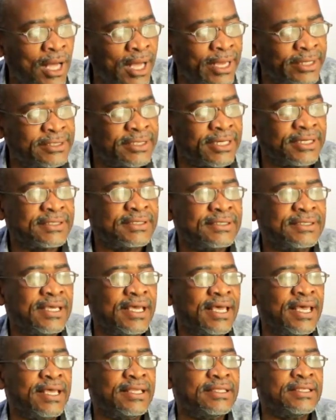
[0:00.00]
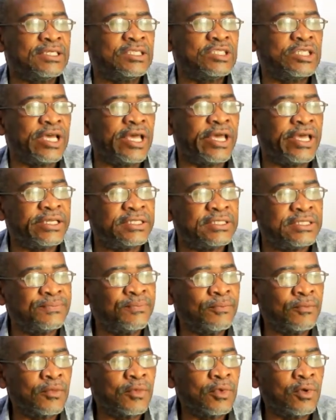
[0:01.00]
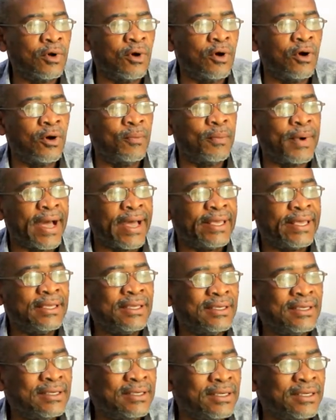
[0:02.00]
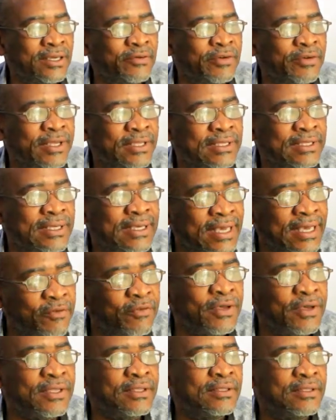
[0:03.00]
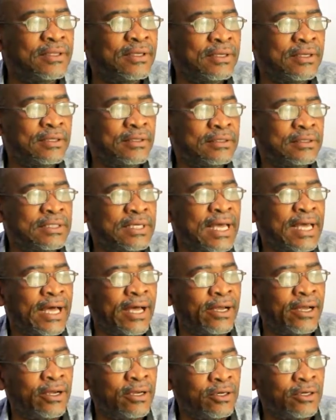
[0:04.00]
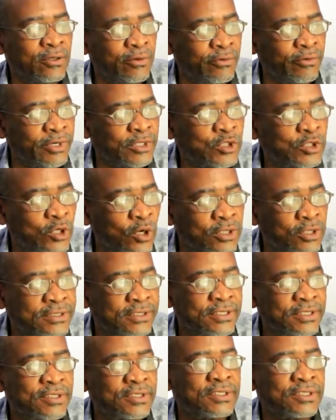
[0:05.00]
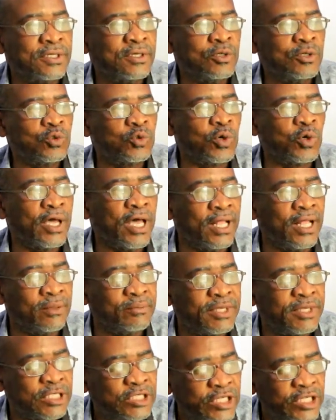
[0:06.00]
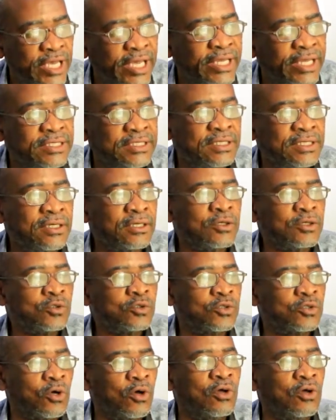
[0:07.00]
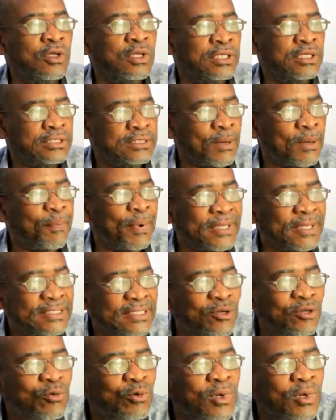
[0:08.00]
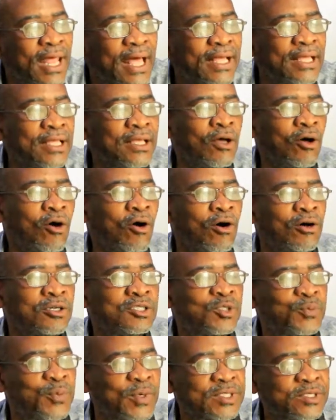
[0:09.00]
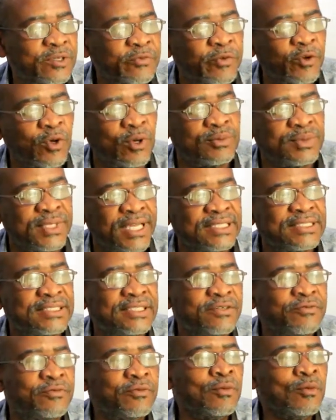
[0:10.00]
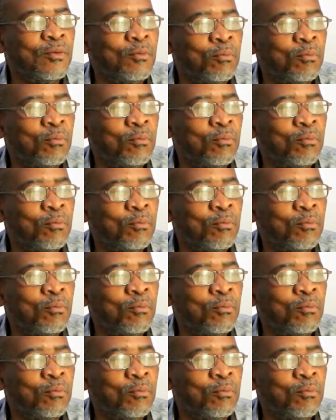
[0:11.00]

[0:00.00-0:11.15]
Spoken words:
ushers in the church, or by even giving their resources to help the church. So the particular or specific objective